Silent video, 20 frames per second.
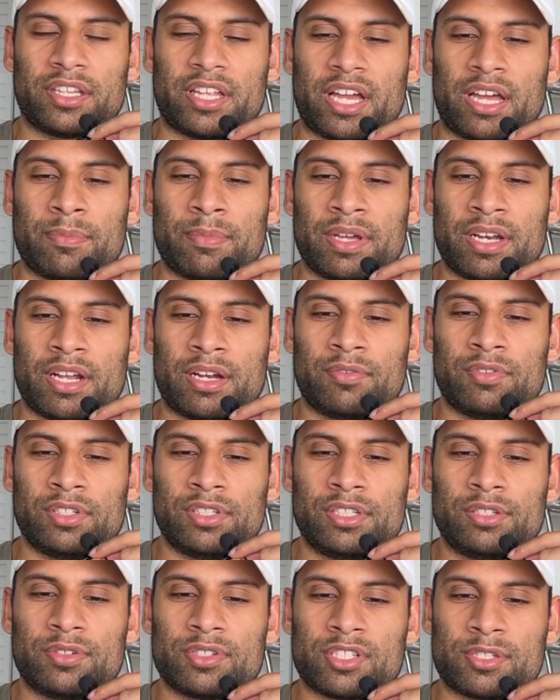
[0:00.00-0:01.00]
that, man. I
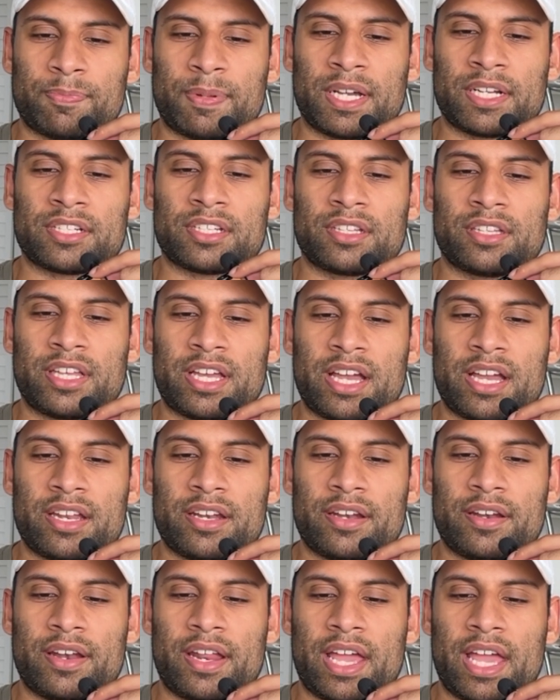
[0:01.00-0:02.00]
really respected
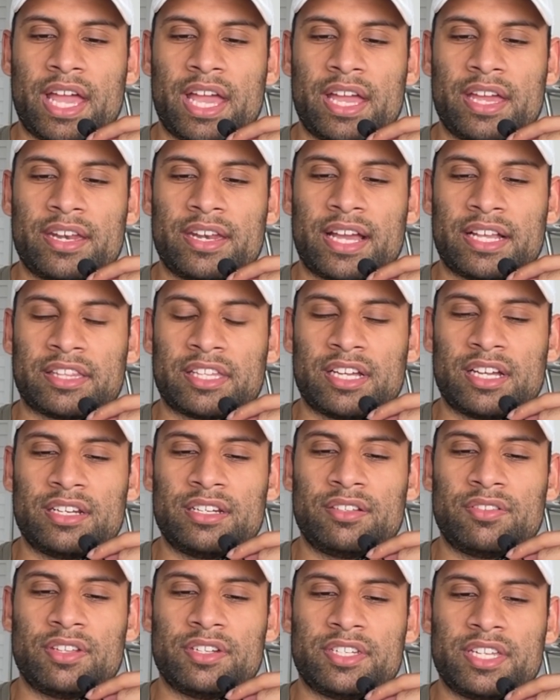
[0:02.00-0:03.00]
that. And at the
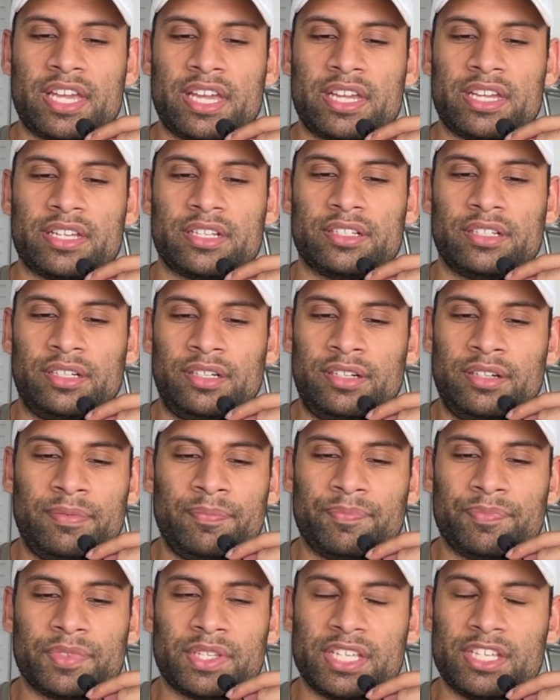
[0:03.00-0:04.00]
end of the day,
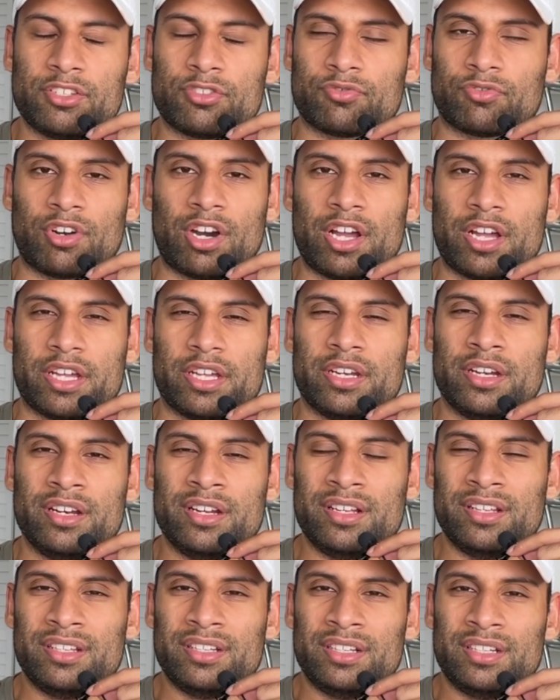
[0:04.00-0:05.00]
he's right
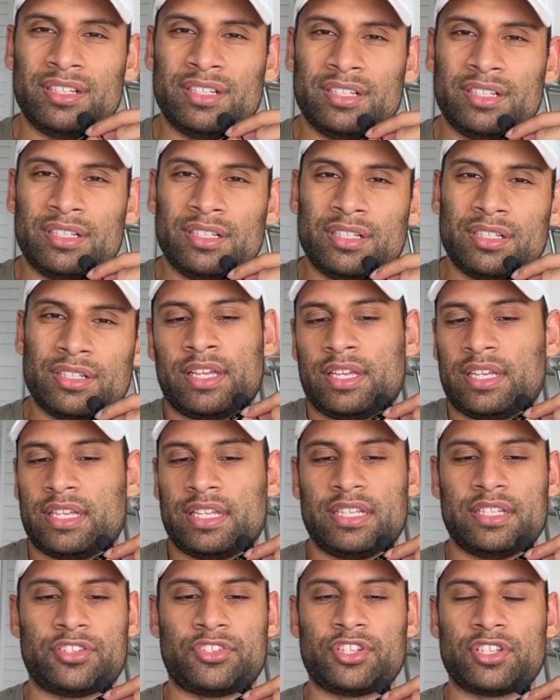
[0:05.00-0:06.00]

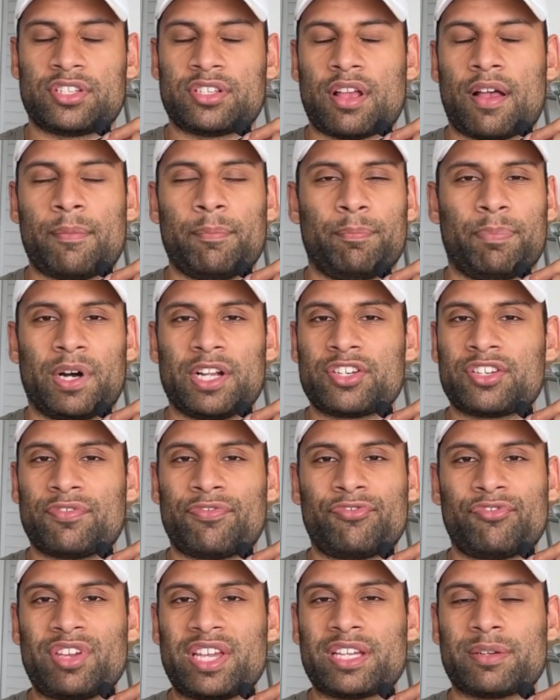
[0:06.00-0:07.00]
it's just a bunch of
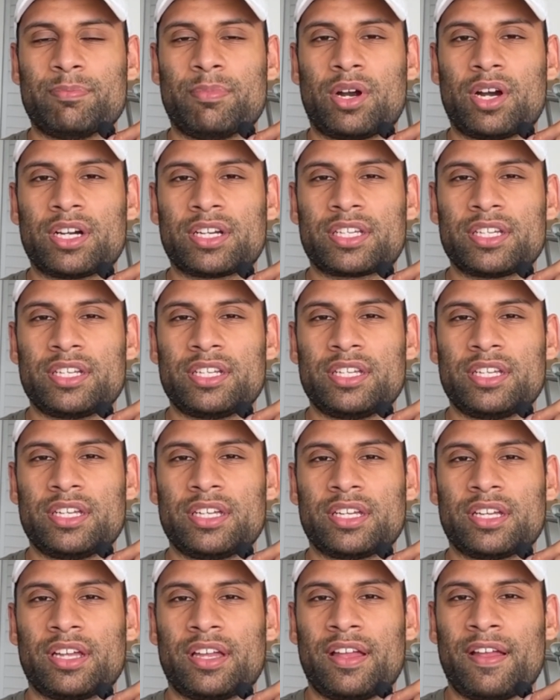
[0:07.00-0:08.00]
fake
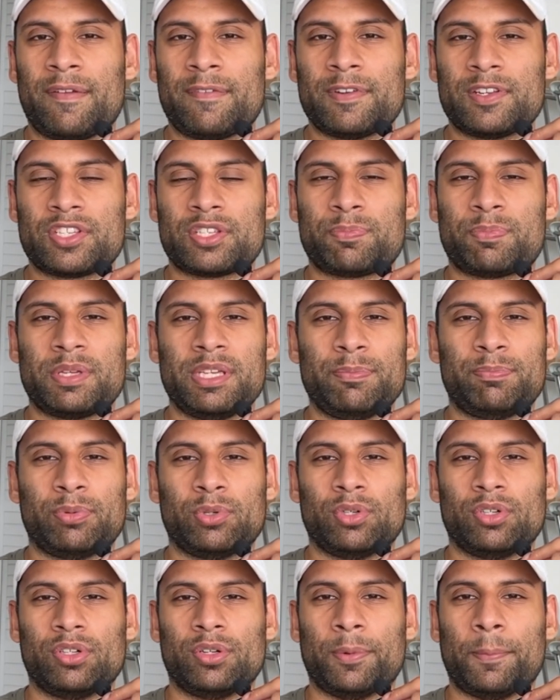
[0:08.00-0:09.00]
marketing, just
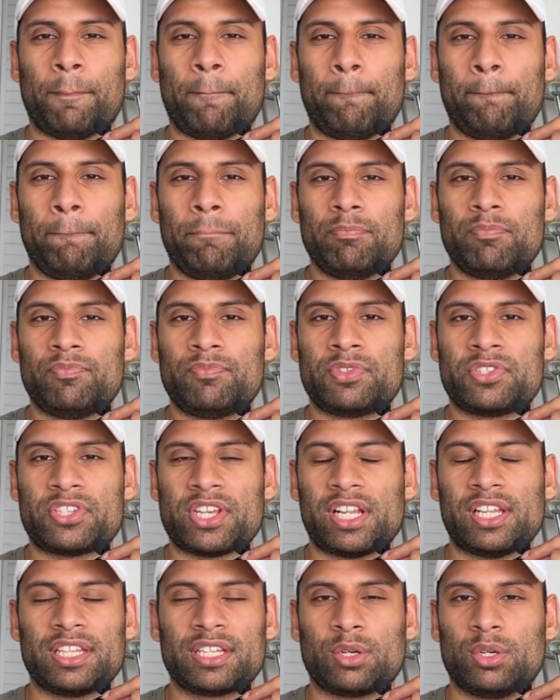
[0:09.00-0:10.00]
people
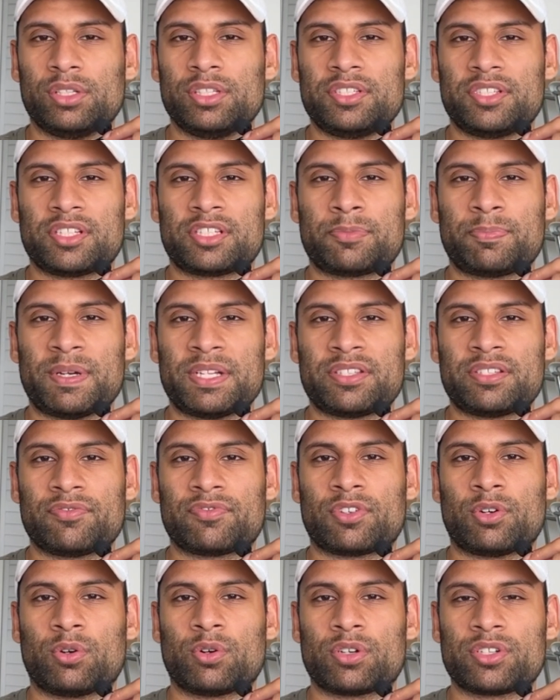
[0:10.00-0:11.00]
selling all these
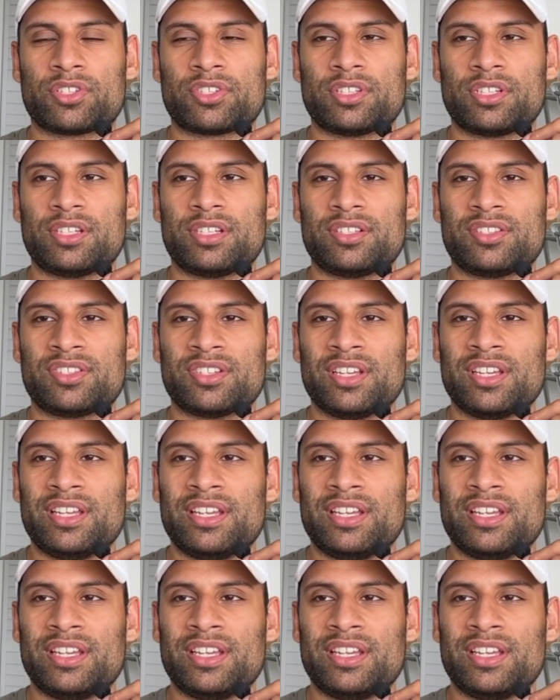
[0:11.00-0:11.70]
expensive courses.